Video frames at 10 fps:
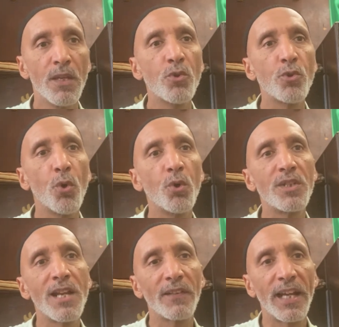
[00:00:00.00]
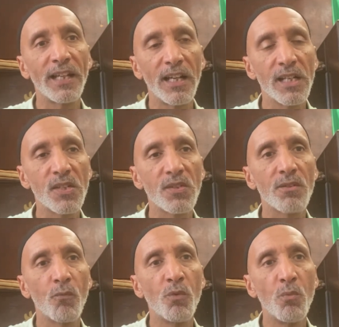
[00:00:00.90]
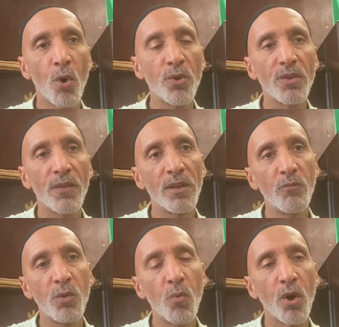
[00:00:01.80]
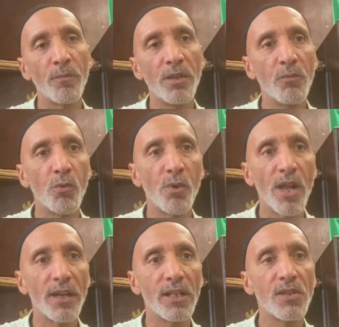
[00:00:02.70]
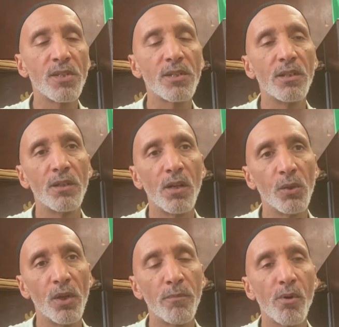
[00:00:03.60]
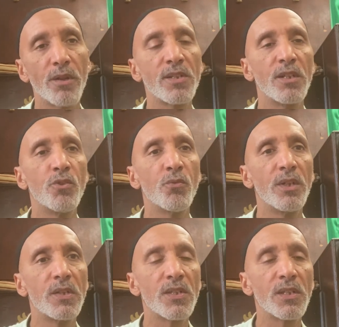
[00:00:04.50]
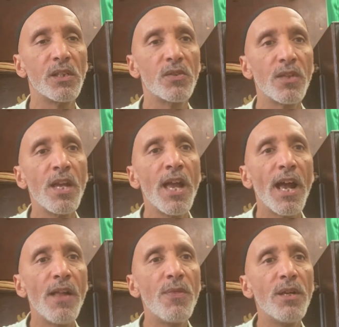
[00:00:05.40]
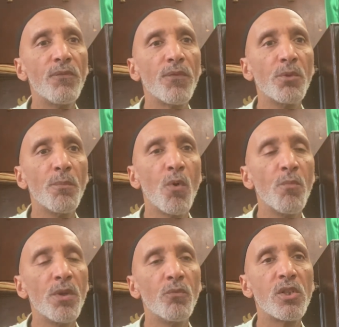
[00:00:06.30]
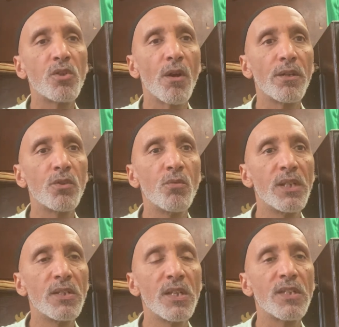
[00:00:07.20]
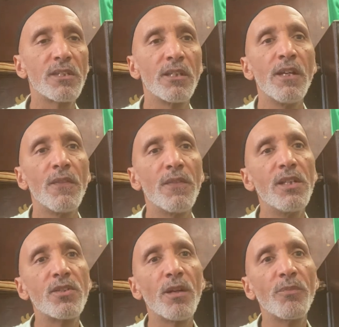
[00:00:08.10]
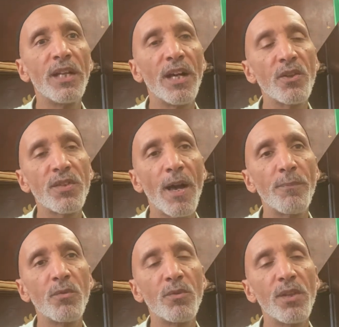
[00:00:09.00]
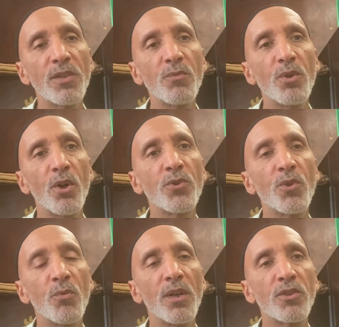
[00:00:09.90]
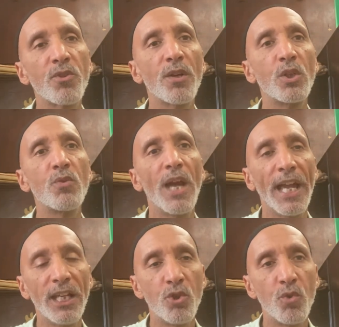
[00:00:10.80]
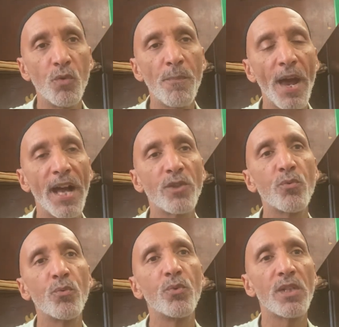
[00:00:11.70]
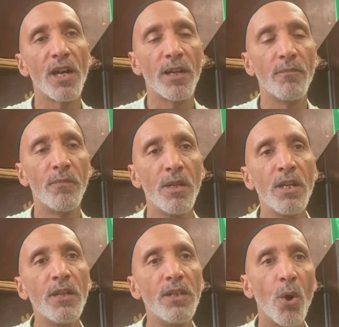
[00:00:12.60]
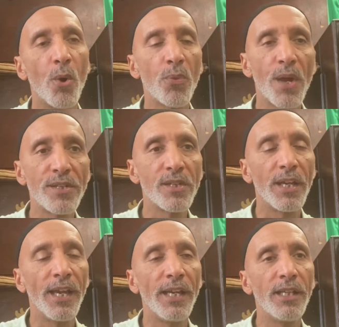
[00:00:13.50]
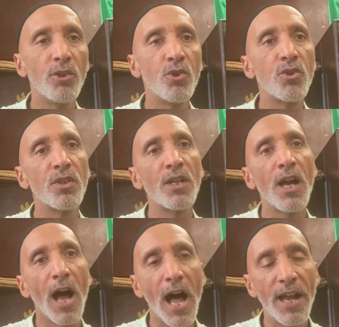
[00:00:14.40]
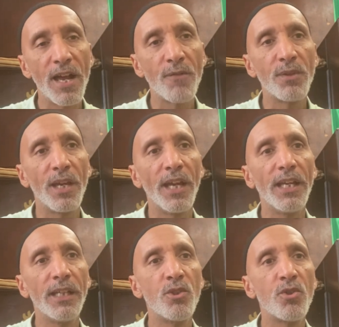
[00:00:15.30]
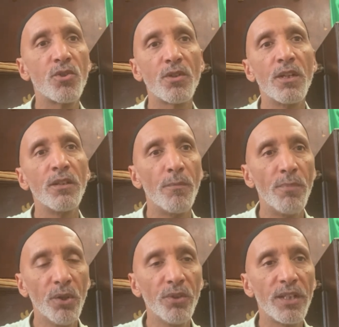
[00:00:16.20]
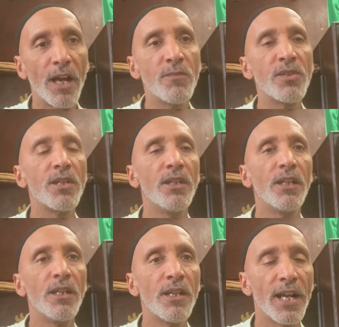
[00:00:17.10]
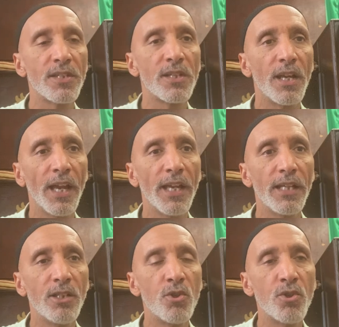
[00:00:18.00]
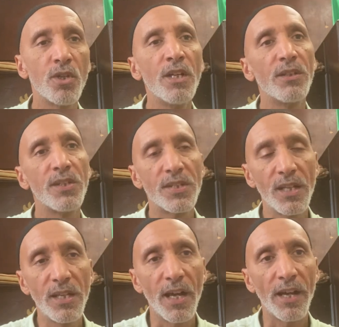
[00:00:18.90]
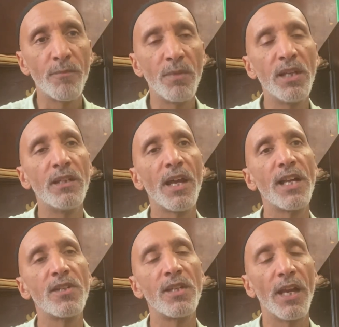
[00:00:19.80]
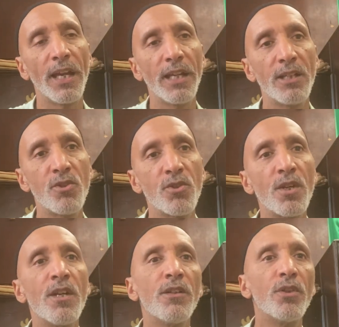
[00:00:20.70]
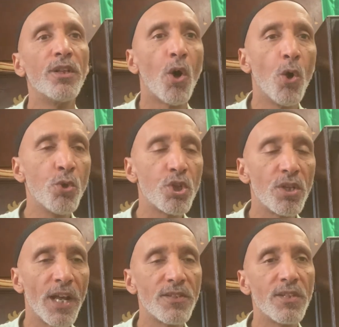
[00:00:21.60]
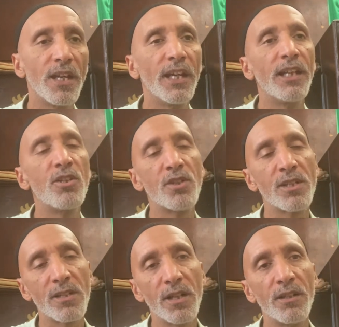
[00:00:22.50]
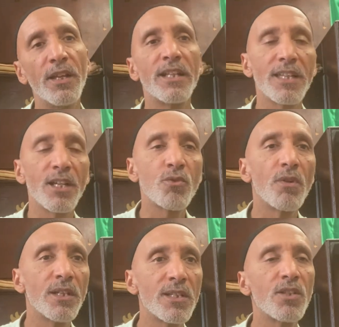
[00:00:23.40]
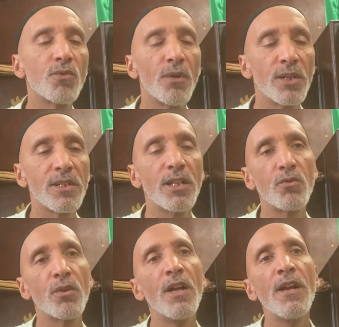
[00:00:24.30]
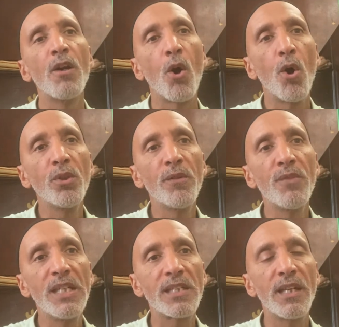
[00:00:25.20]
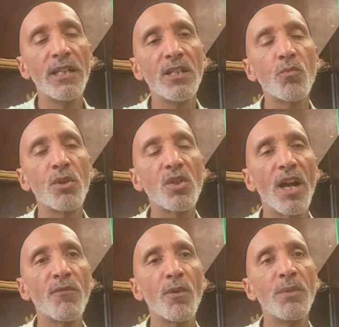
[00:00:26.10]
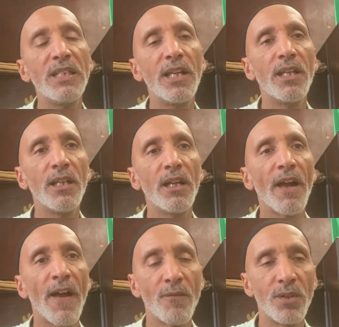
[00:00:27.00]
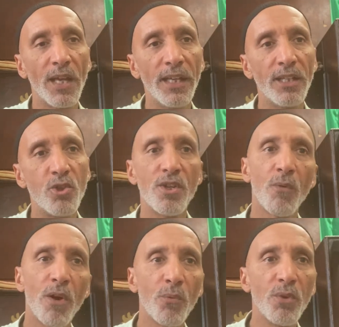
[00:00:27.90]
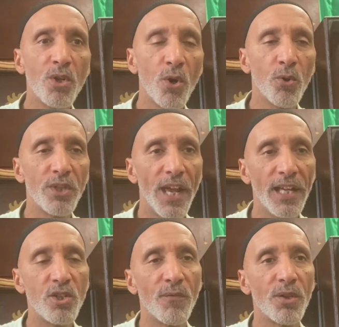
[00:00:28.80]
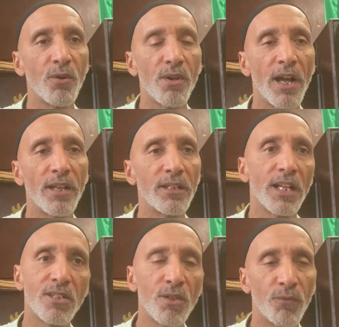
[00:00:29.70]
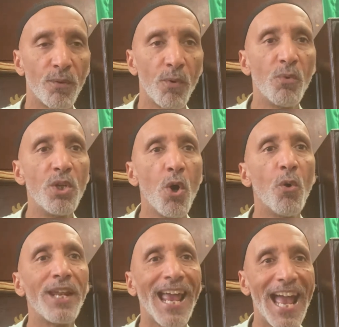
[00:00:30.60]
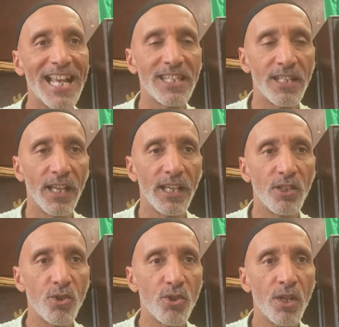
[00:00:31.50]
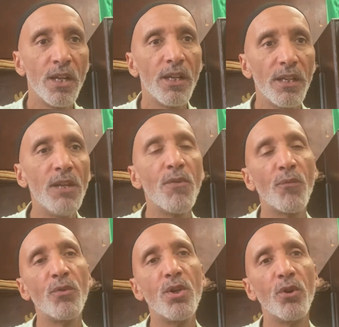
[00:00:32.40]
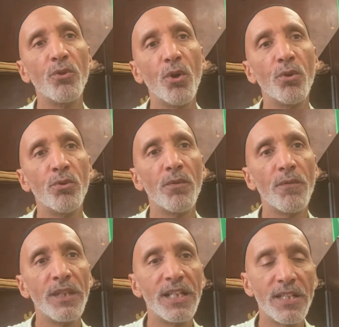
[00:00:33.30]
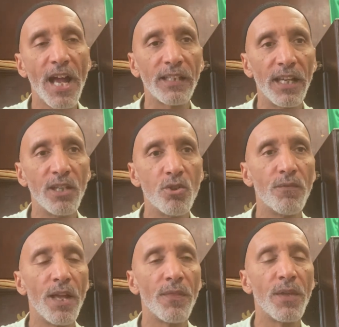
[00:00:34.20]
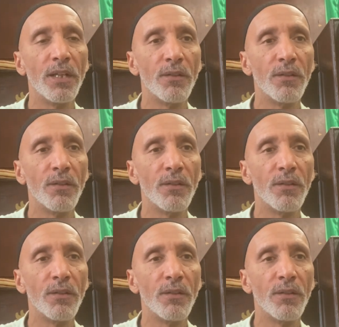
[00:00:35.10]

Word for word: So it's not like us, we weren't, then we were, meaning we were non existent. Allah brought us into existence. And then from the moment we started to exist, then something else happened with us. We also what? Started to age. We passed through time. The earth has an age. I have an age. The building I'm sitting in has an age. The city I am in has an age the ocean hasn't aged, the sun, etc., etc., etc. All of these things which have a beginning have an age. Now, whether we know the age of it or not, that's different, but we know it has an age, even if we don't know the exact age of that thing,